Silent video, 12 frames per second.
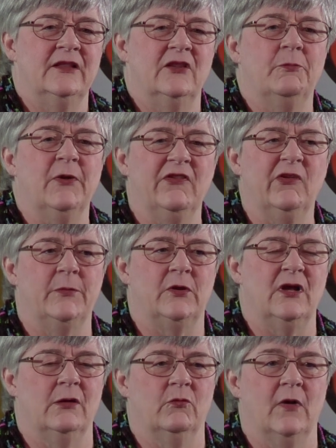the principal
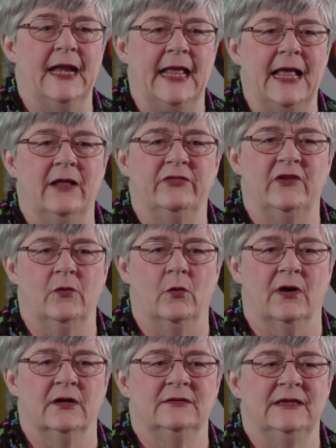come running out the
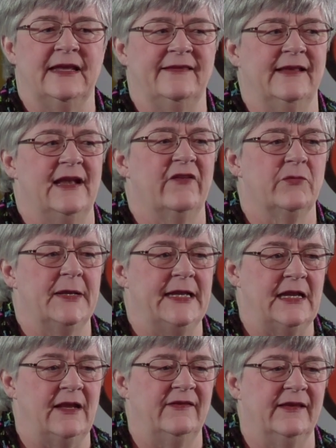door. He said,
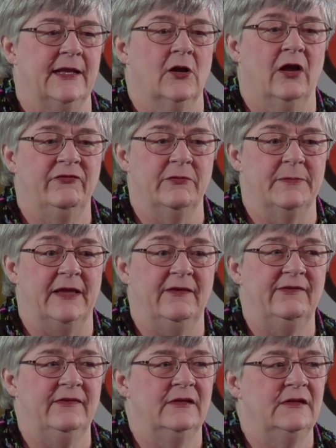everybody needs to get off the
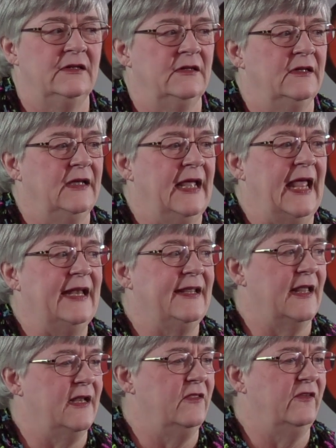bus and
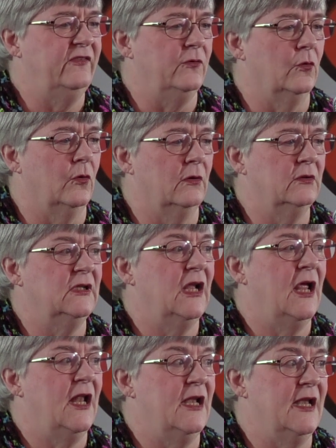get in the school
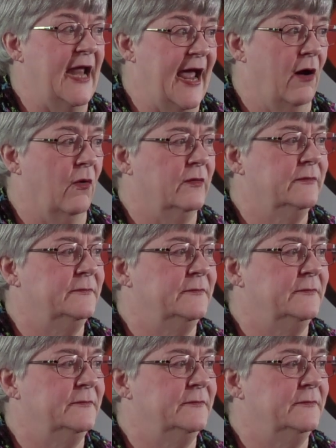now.